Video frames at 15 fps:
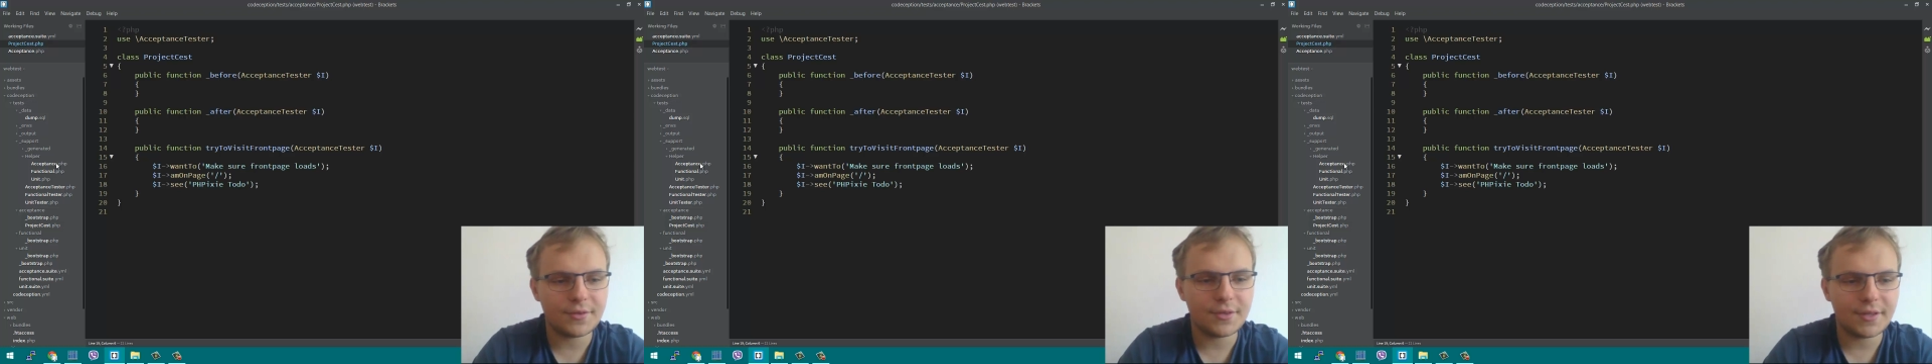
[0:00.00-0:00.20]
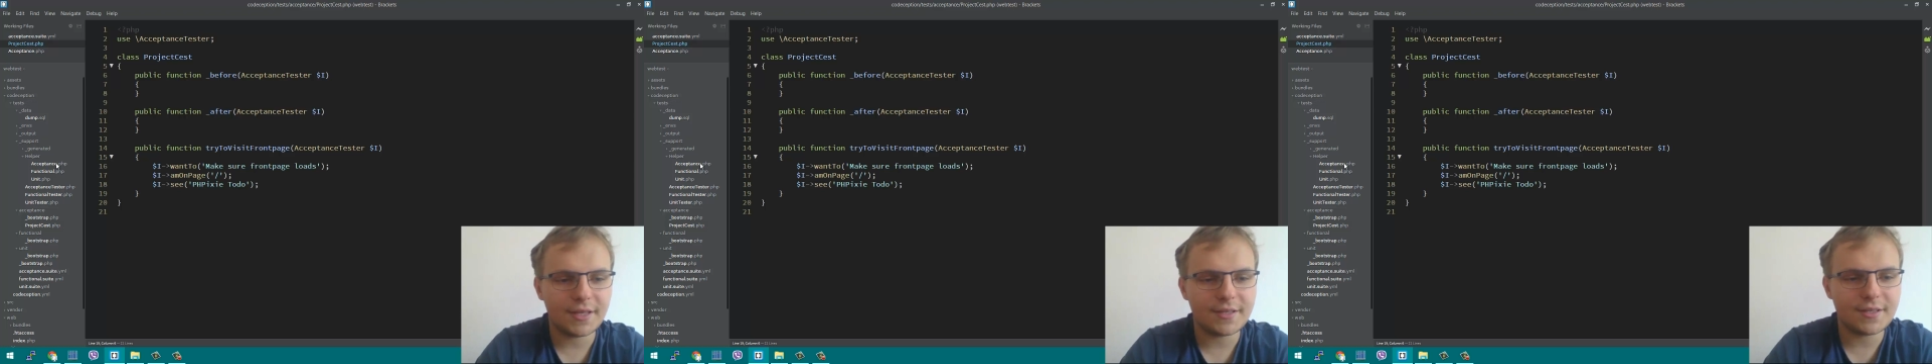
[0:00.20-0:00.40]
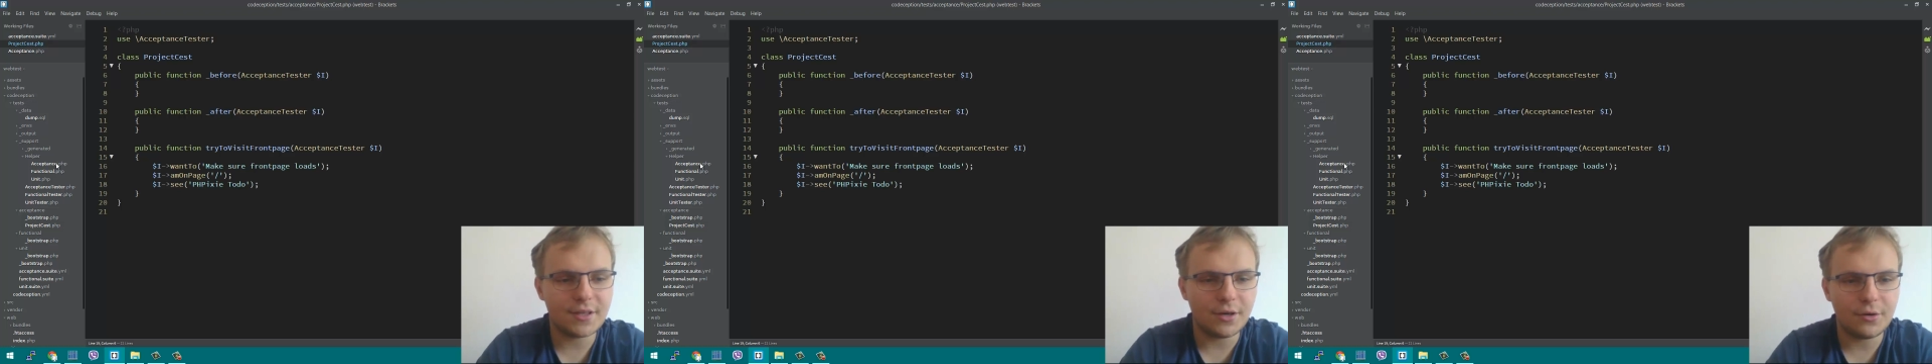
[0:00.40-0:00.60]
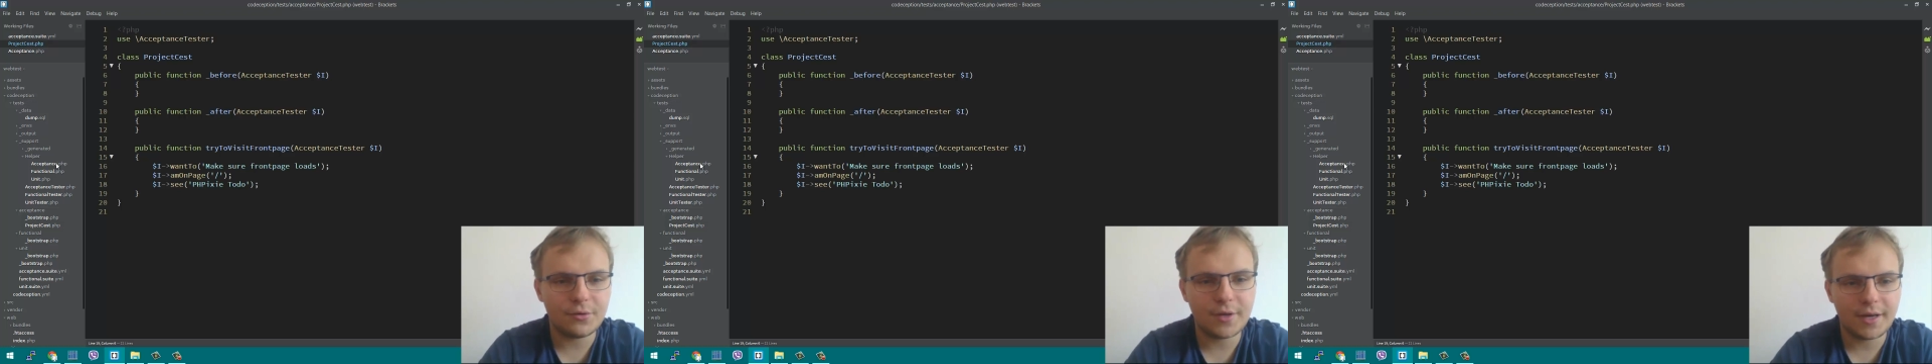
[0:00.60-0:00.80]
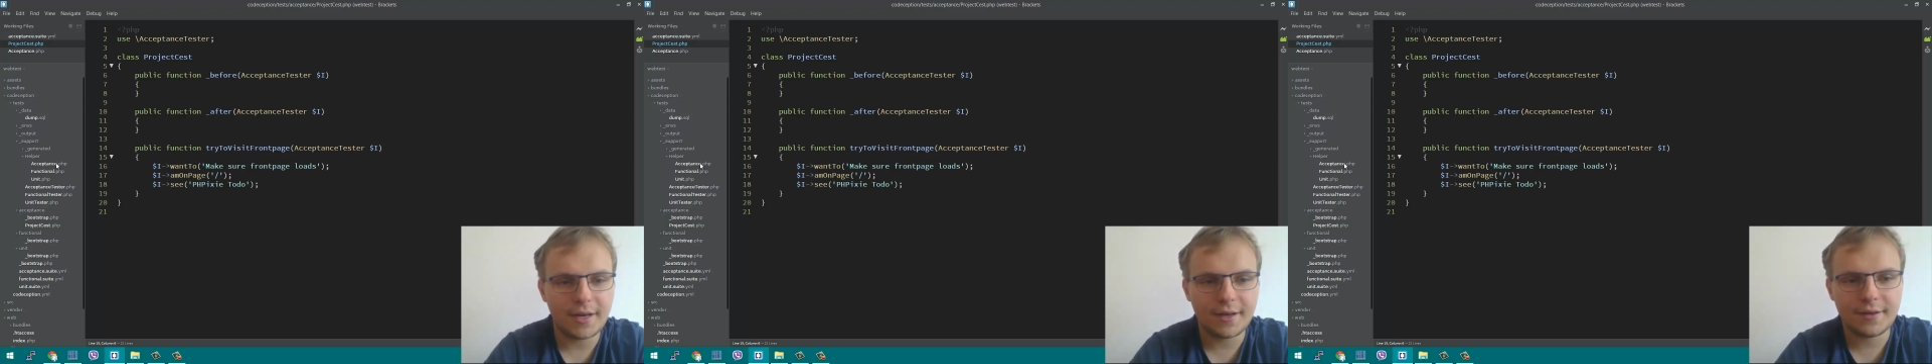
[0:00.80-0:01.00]
go
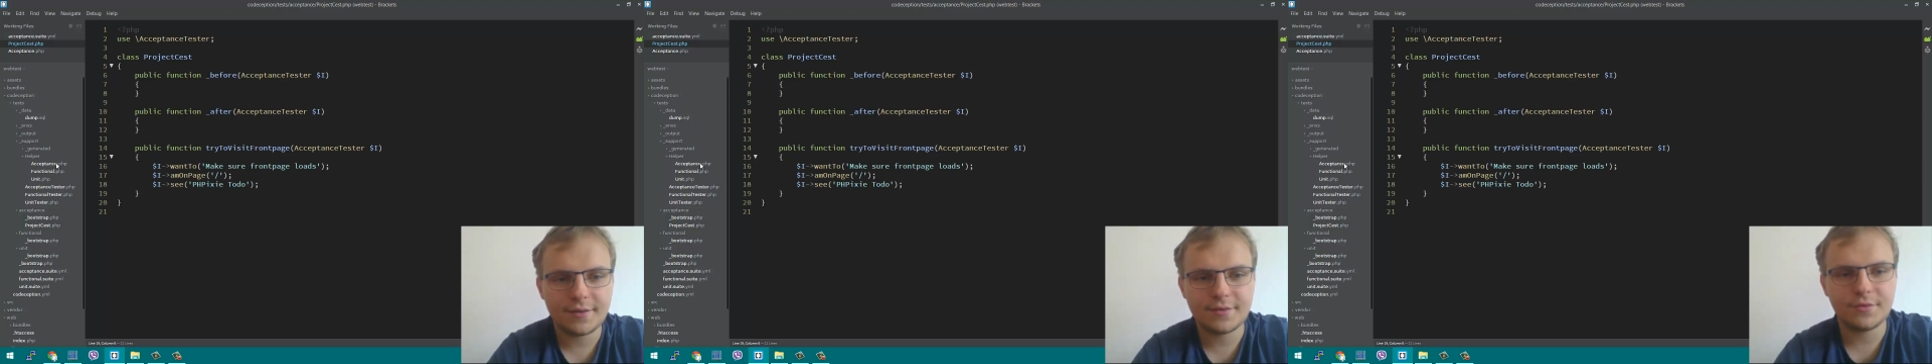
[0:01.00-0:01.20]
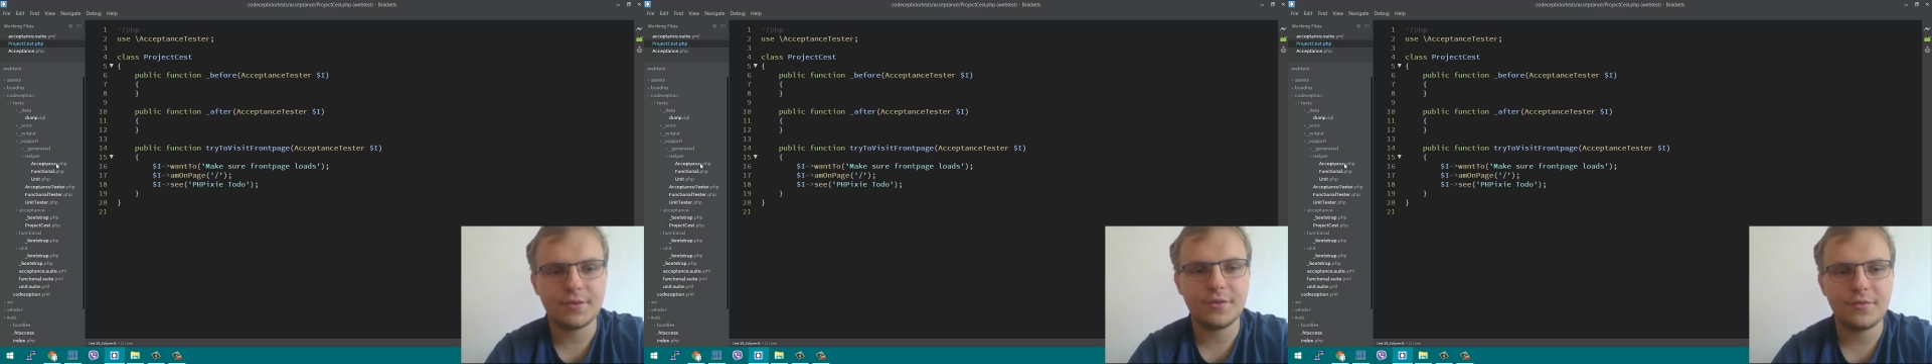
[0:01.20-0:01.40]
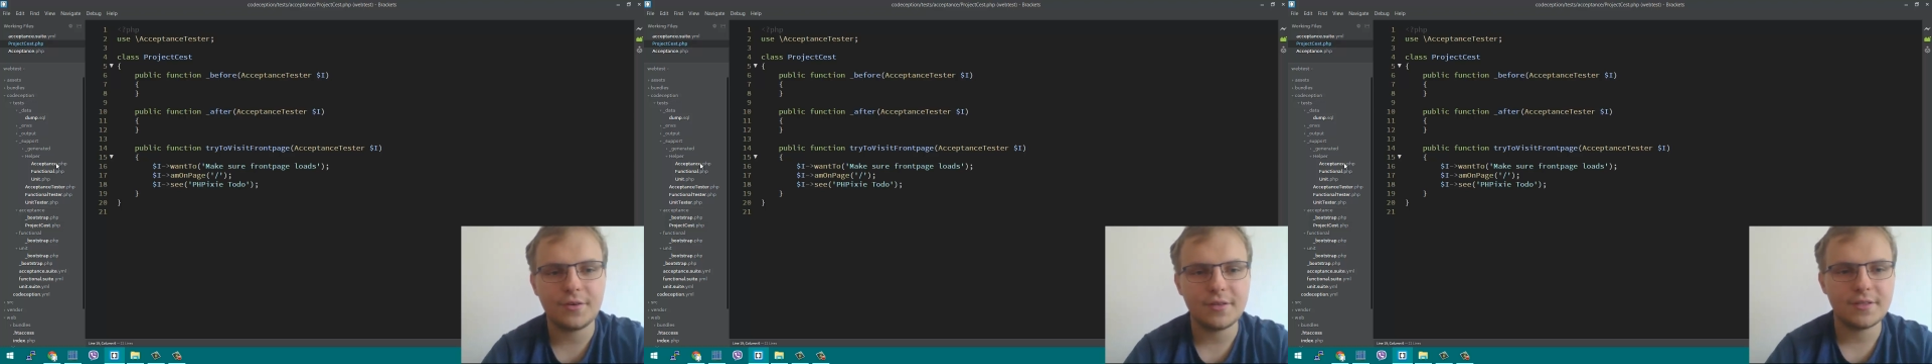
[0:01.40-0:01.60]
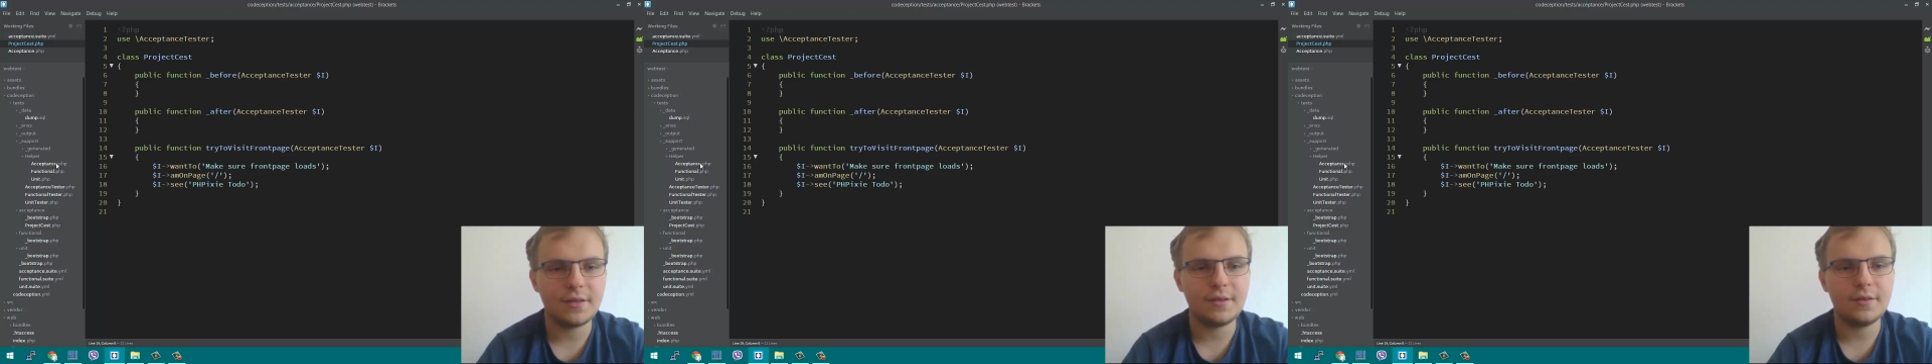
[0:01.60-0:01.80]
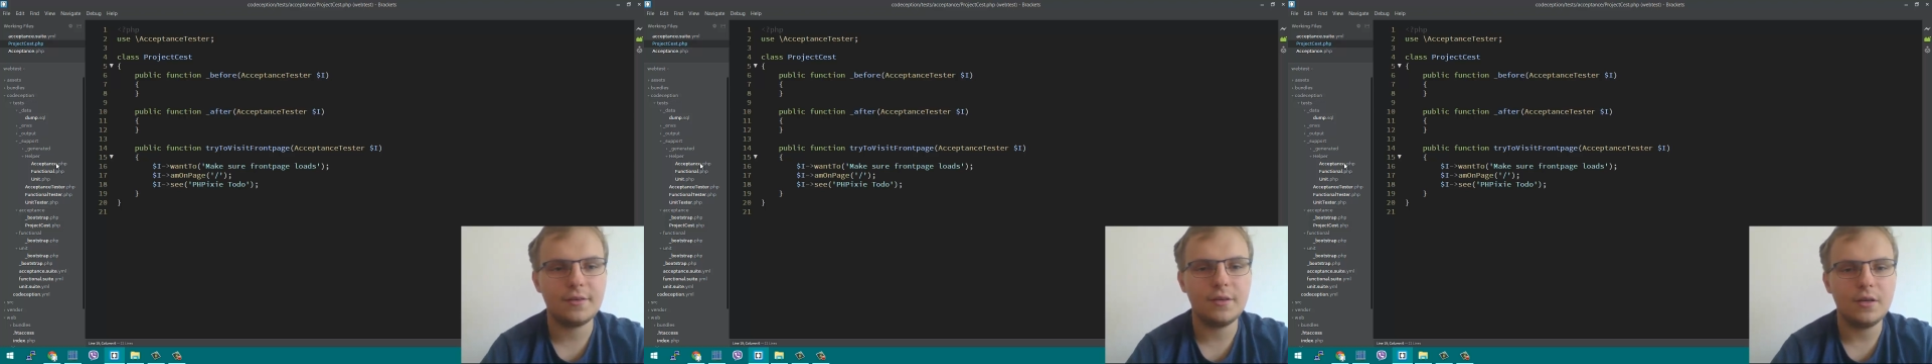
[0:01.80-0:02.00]
ahead. So the first thing